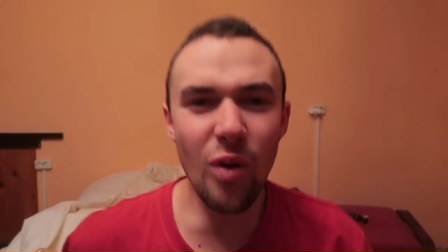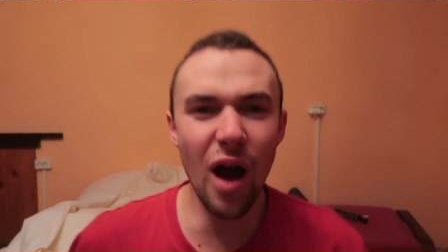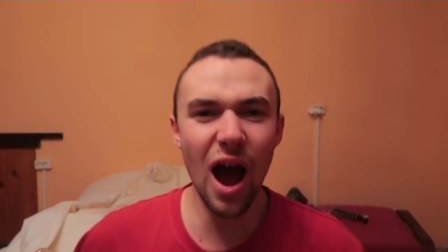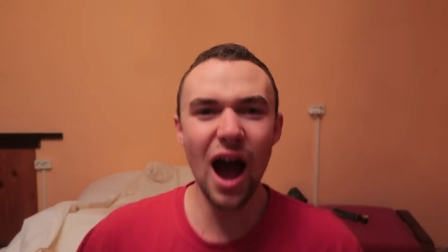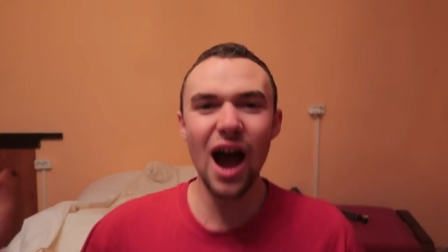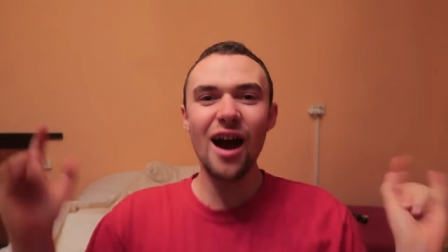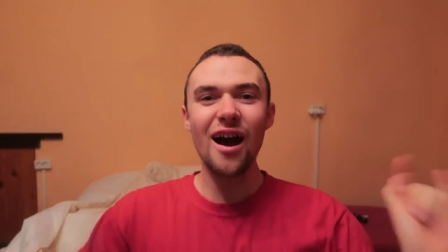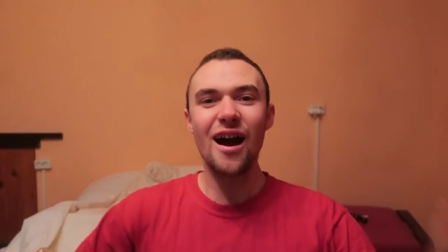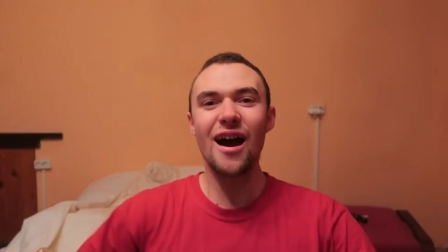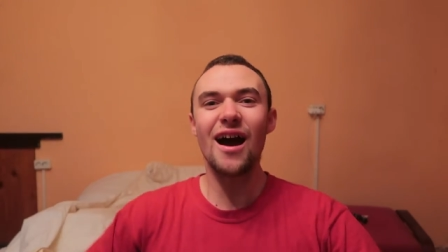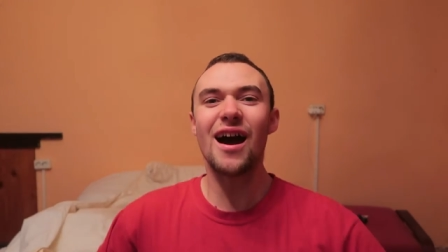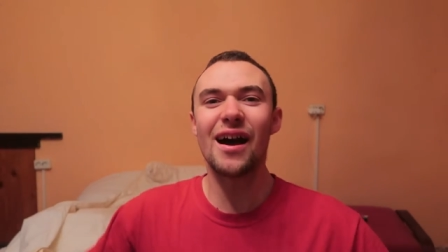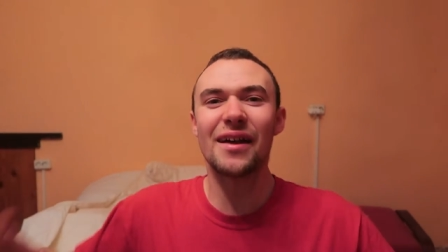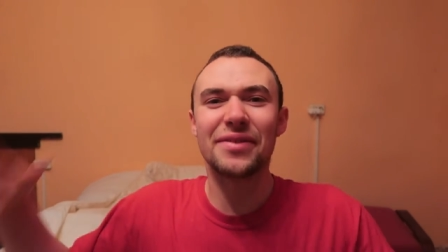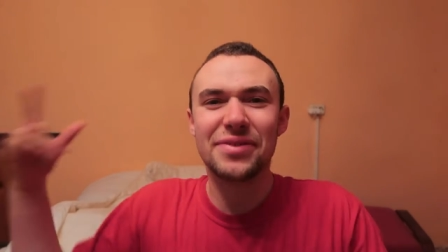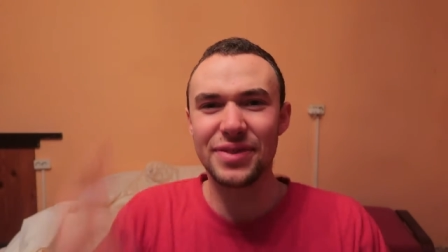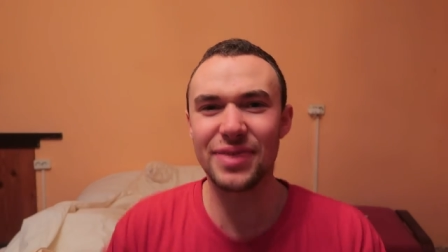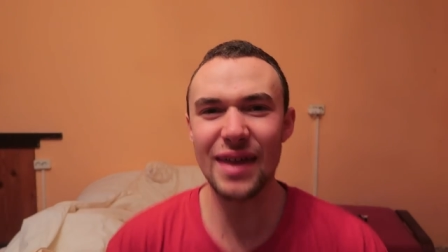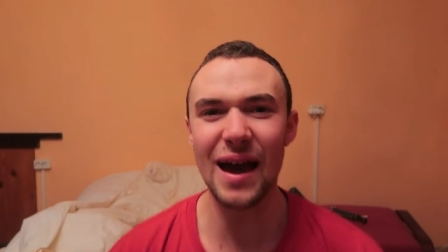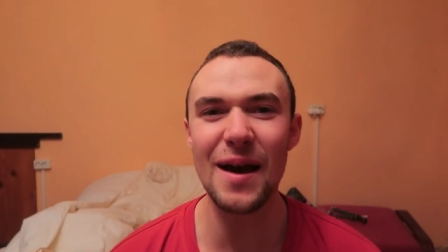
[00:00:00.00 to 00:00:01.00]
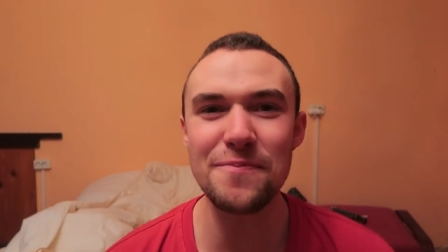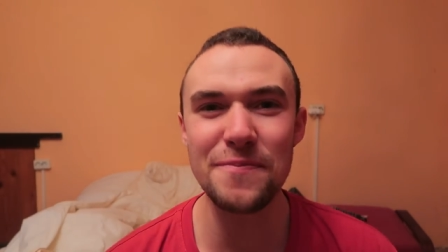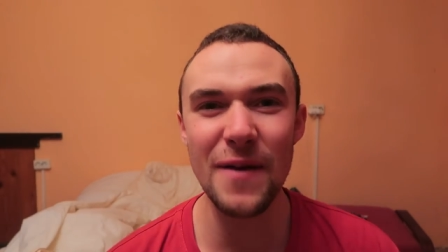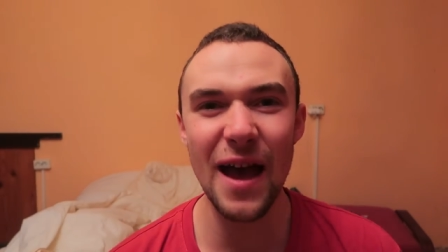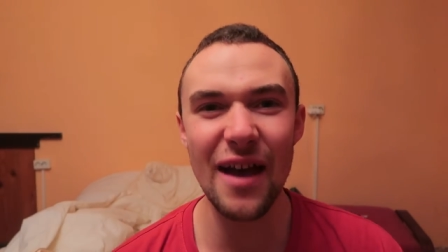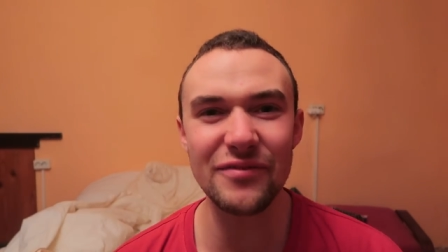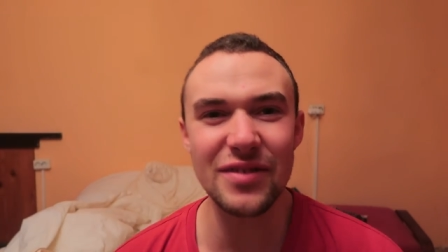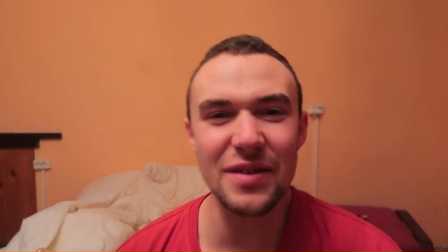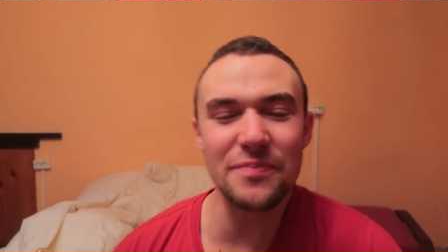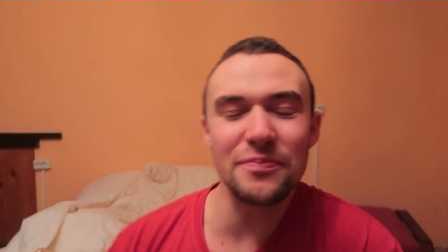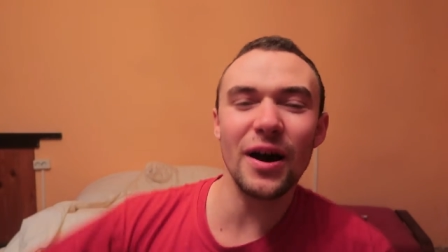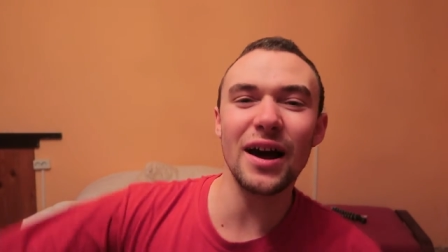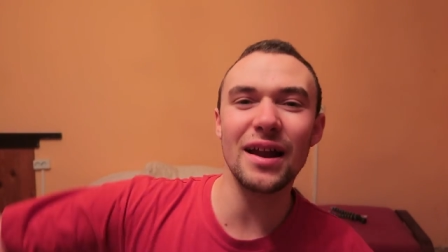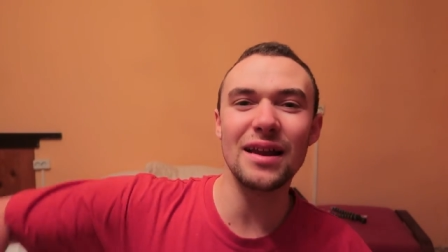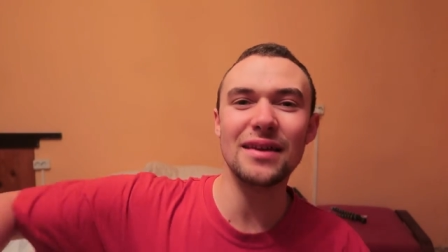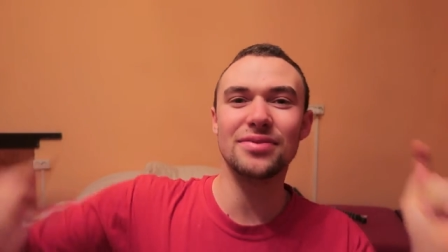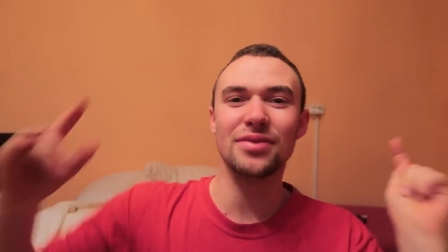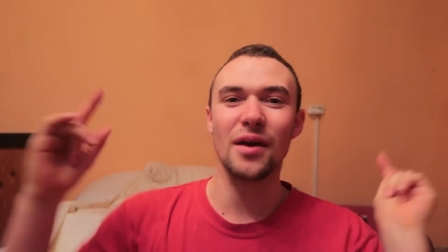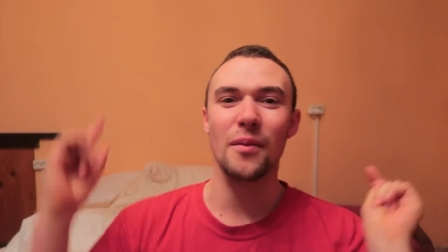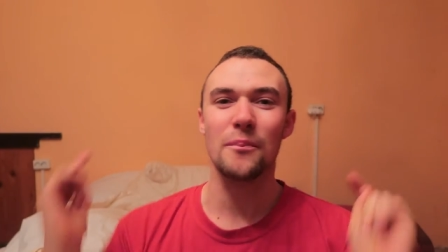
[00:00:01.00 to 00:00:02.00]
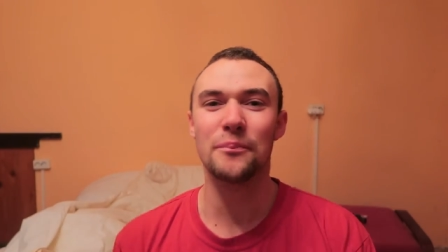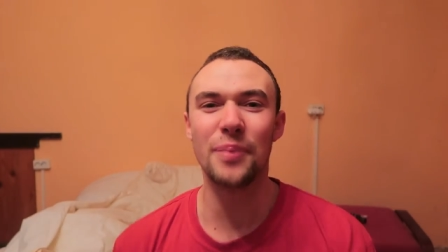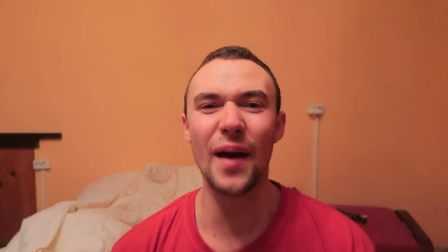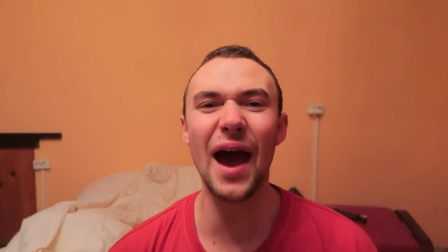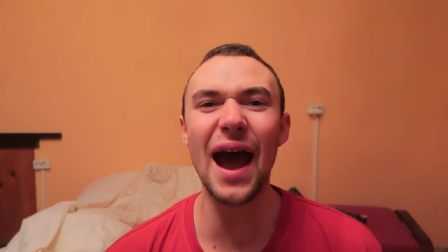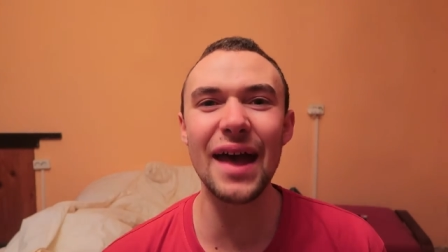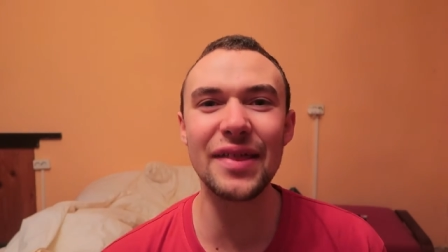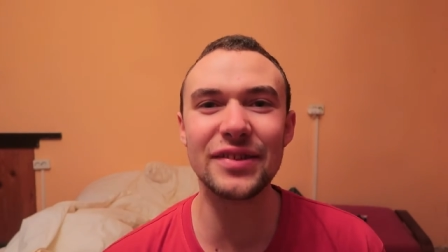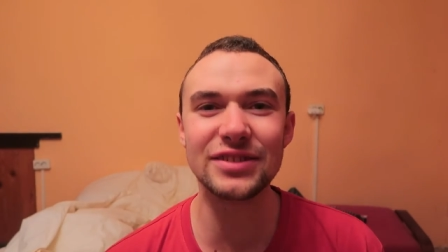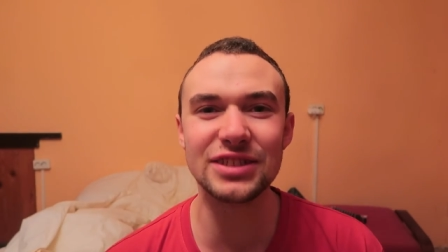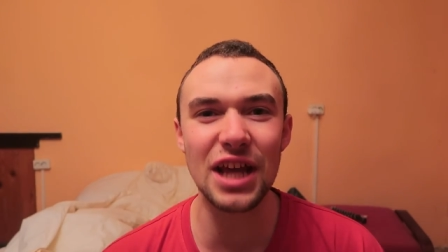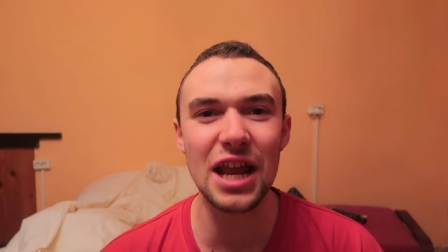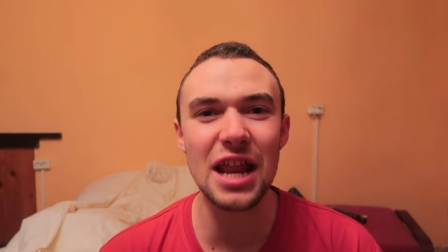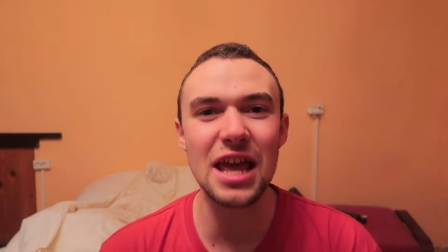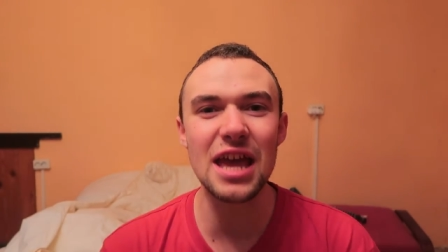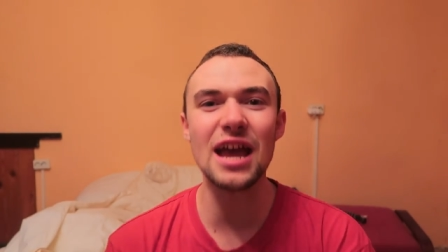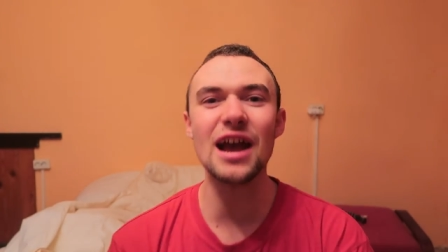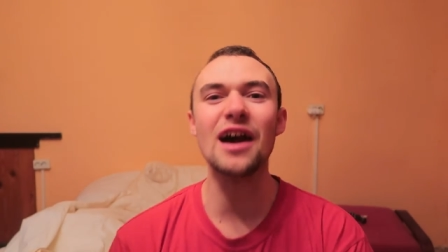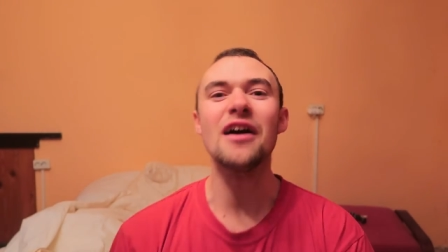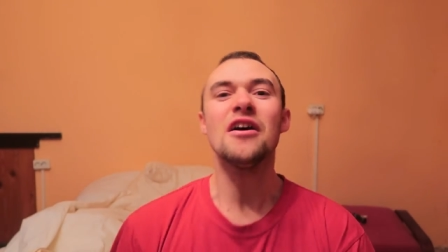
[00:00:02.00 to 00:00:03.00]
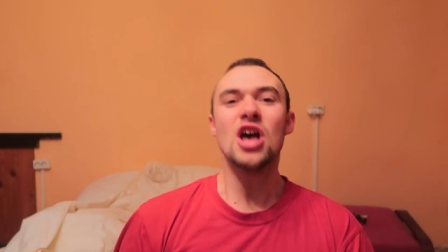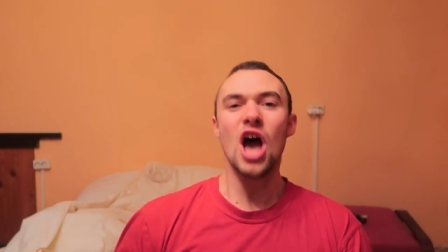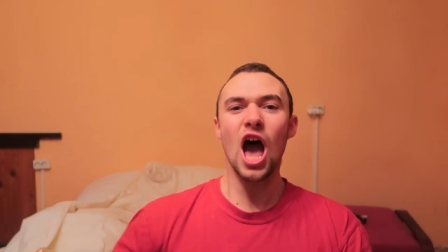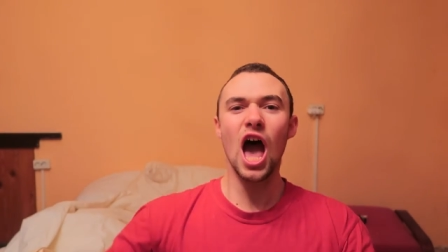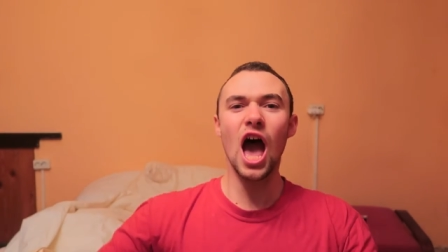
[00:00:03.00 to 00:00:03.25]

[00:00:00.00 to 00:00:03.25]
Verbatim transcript: What's up everybody, Sebastien here,